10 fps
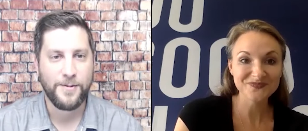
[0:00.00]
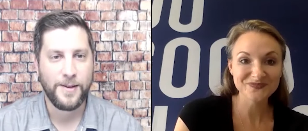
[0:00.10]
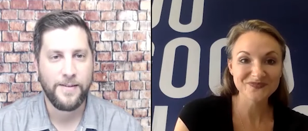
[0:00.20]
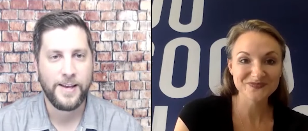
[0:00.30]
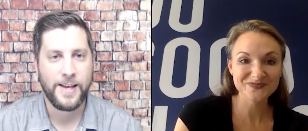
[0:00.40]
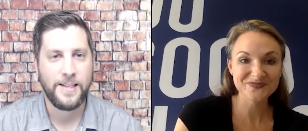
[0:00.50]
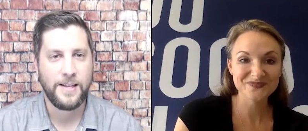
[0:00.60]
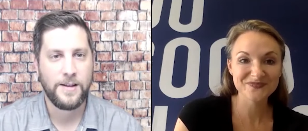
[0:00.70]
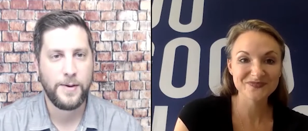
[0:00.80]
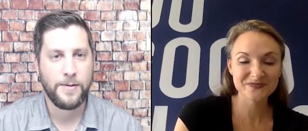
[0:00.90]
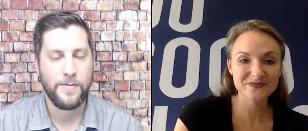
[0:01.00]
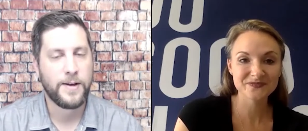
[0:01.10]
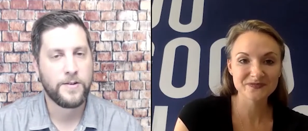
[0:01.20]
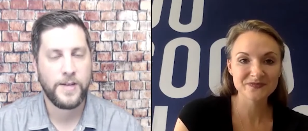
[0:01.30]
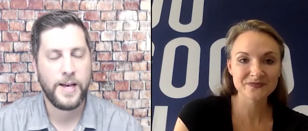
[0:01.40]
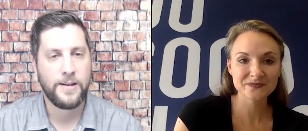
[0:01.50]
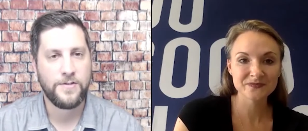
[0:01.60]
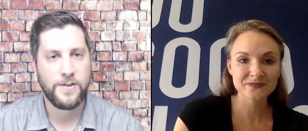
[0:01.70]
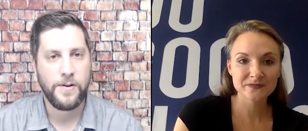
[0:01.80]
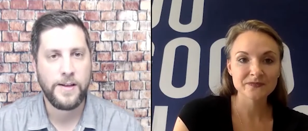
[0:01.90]
Speaker 1: we giving? And then to be able to measure that and
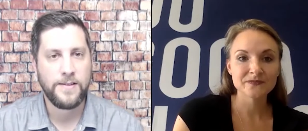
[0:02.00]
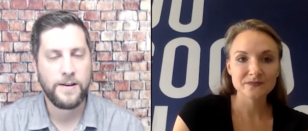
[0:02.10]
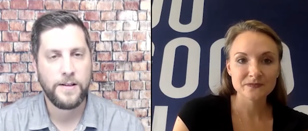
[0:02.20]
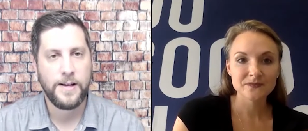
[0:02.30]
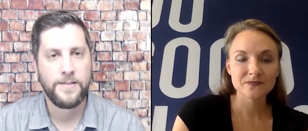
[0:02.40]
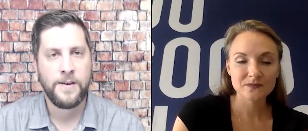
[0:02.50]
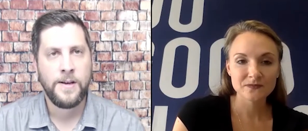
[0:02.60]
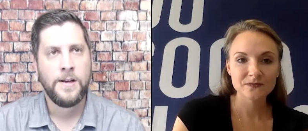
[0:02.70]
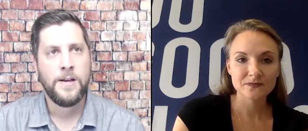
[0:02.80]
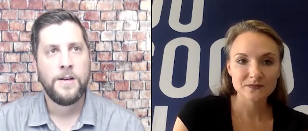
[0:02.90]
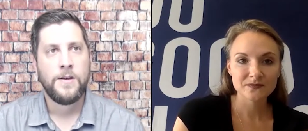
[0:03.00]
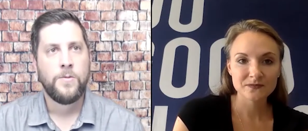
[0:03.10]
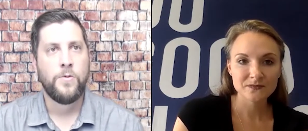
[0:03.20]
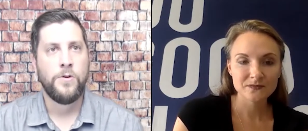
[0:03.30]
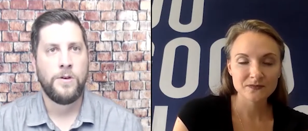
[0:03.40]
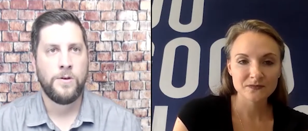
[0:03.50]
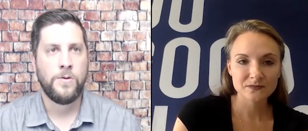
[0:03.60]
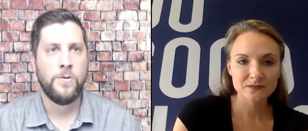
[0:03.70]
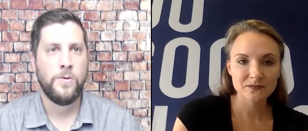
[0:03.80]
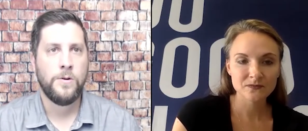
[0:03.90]
show that to clients. Will
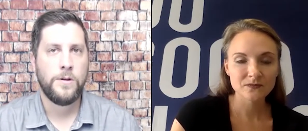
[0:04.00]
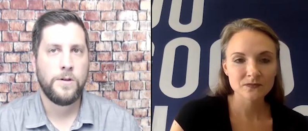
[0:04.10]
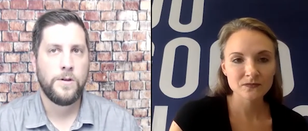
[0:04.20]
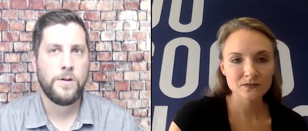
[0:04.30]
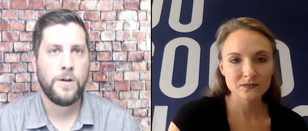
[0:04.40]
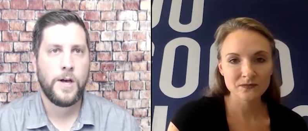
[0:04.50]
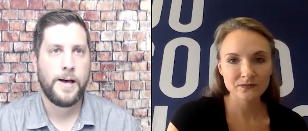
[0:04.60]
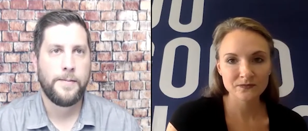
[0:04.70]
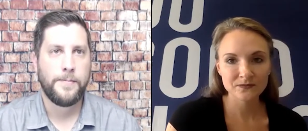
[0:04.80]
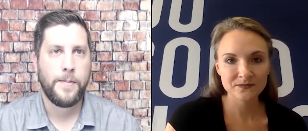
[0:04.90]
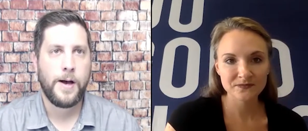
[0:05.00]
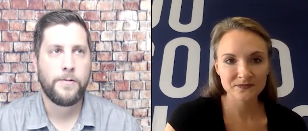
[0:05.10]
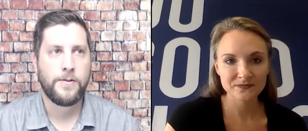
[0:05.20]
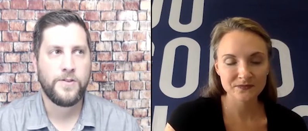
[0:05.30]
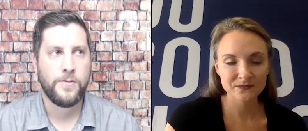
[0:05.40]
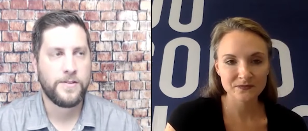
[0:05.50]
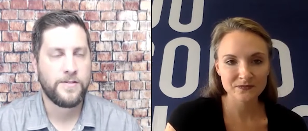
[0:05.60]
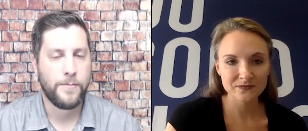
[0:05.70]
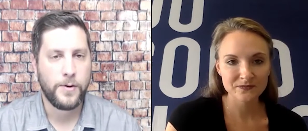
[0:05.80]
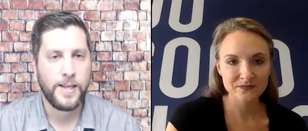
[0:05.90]
you, I would assume at
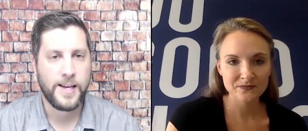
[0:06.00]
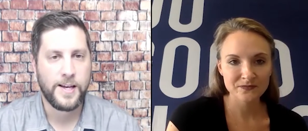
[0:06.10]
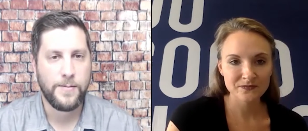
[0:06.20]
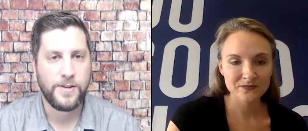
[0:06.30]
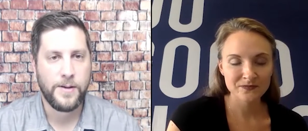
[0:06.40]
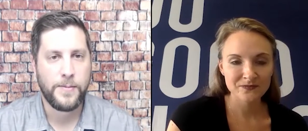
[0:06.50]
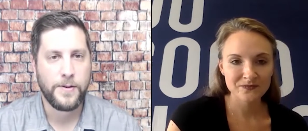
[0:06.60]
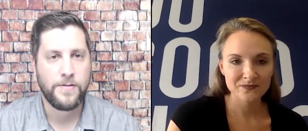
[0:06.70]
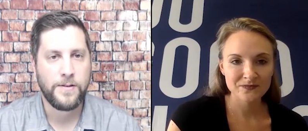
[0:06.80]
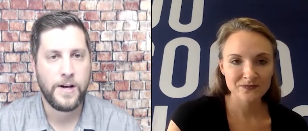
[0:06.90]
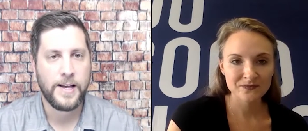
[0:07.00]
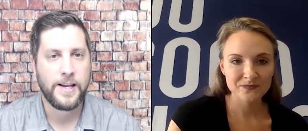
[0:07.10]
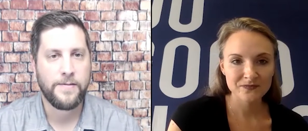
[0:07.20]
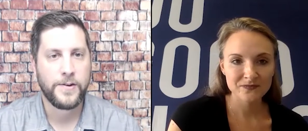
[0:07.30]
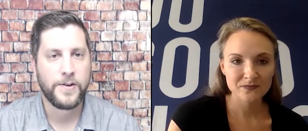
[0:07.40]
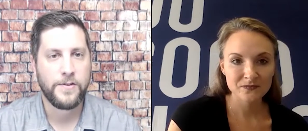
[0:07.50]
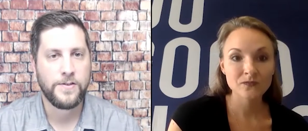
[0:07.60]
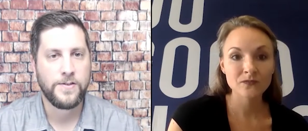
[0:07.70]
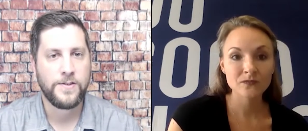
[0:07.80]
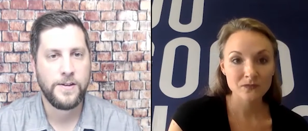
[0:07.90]
some point that comes up in client
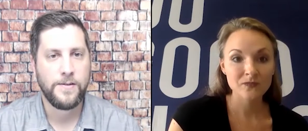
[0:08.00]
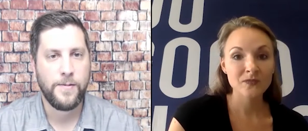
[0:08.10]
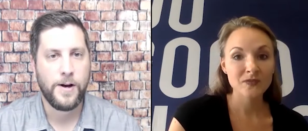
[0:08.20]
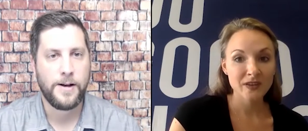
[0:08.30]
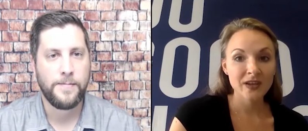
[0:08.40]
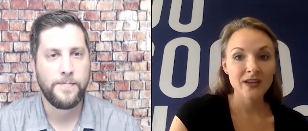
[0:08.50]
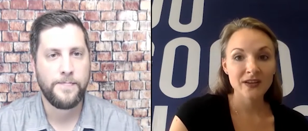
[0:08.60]
conversations. For